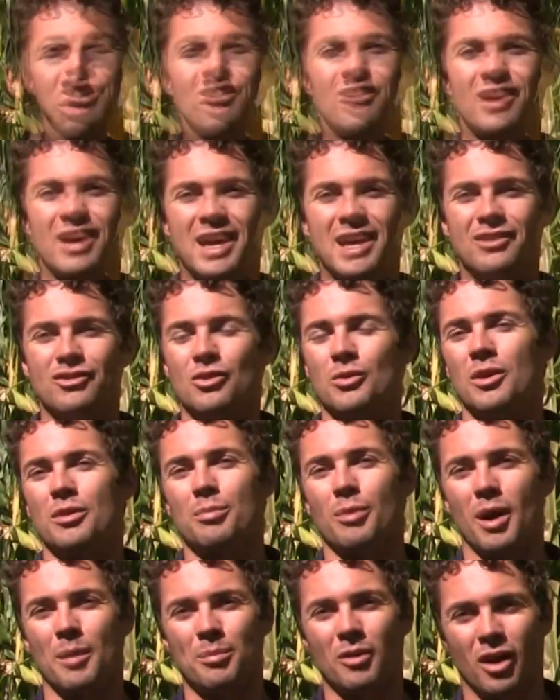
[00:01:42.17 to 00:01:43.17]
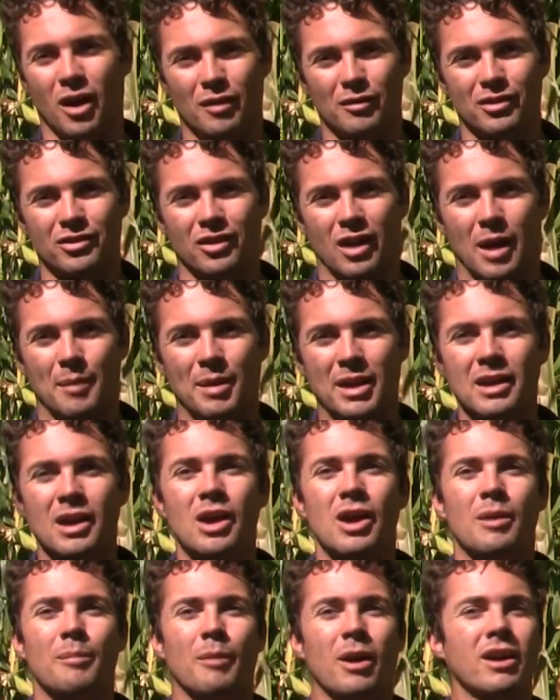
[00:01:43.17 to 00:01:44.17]
To aid you with proper harvest timing,
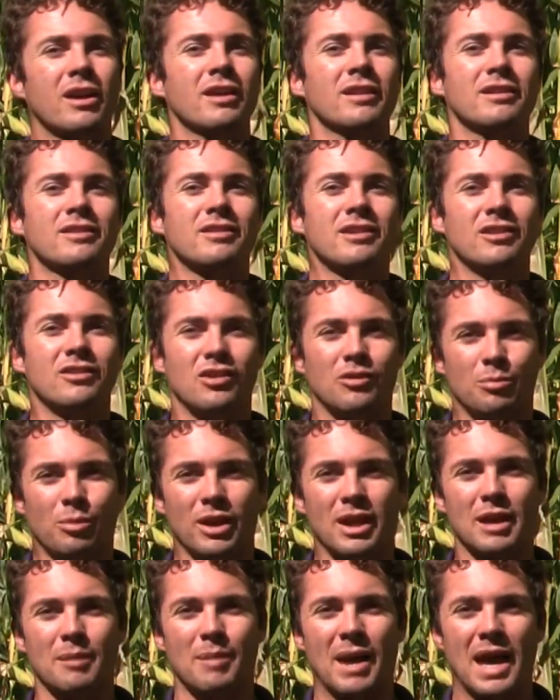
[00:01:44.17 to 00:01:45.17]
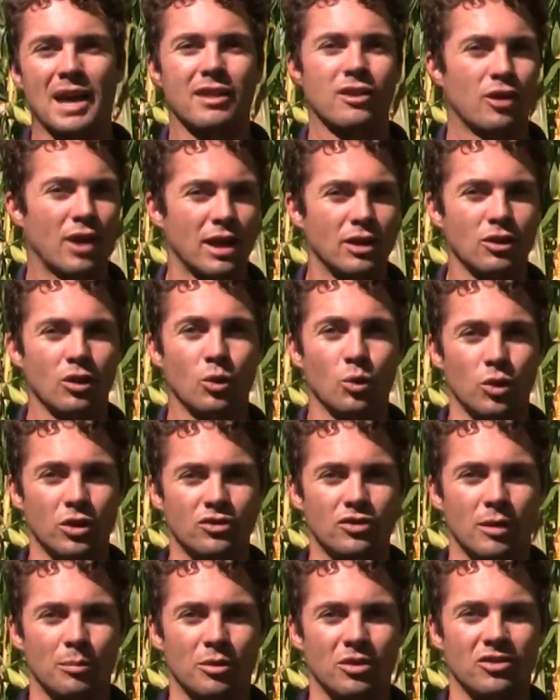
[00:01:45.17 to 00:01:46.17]
Market Outlet Seeds is bringing back their annual
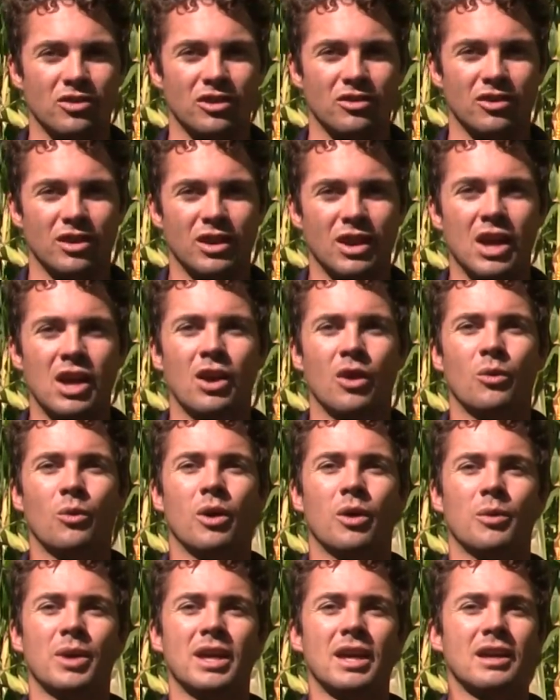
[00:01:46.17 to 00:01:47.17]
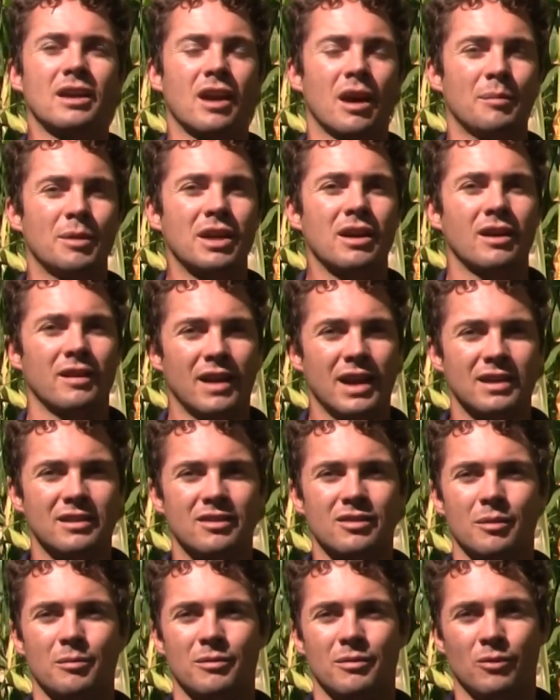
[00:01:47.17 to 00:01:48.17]
wood chipper season, where we can come and collect
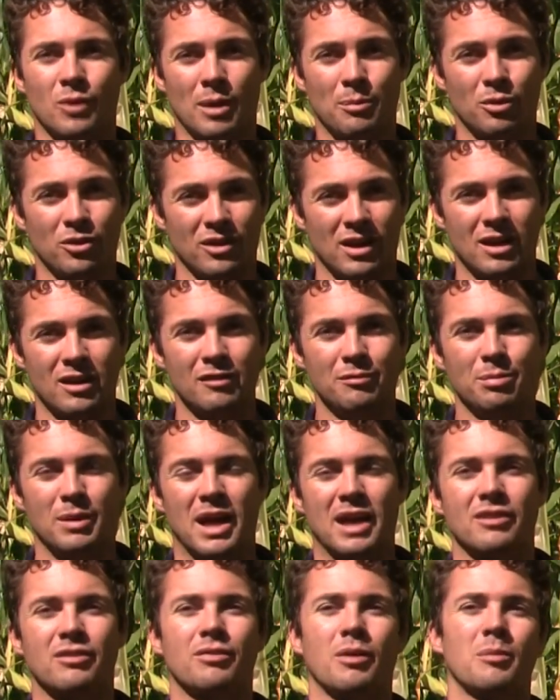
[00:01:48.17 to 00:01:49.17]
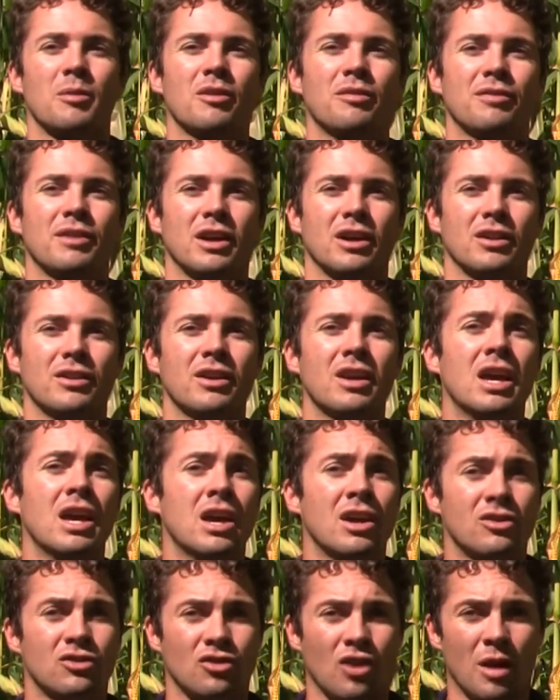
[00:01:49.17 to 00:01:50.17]
some representative plants from your field,
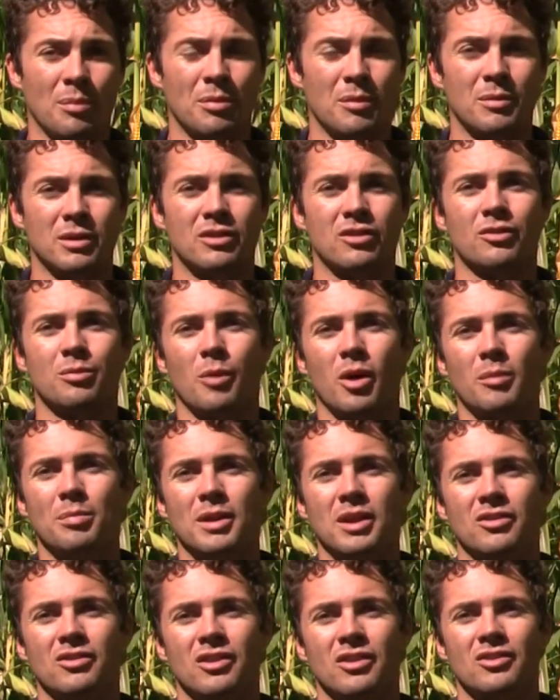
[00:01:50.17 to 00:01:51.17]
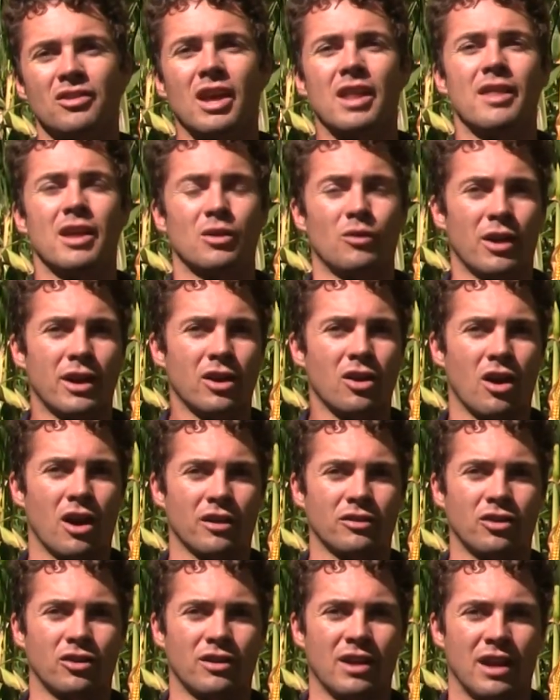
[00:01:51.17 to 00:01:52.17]
chop them into small pieces, and then run a
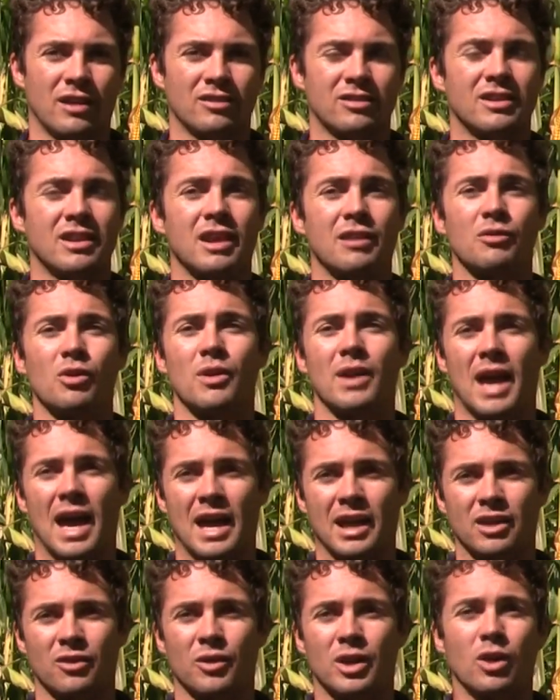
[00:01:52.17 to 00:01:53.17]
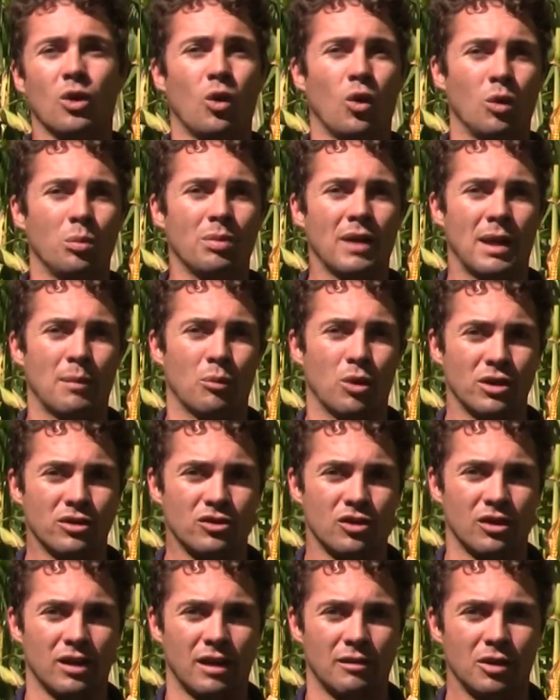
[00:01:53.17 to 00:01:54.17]
Coster test to give you an accurate whole plant
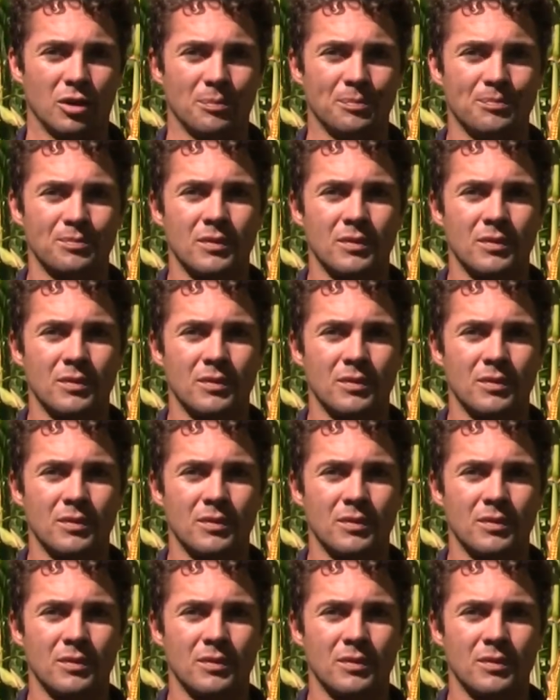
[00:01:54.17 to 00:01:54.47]
moisture level.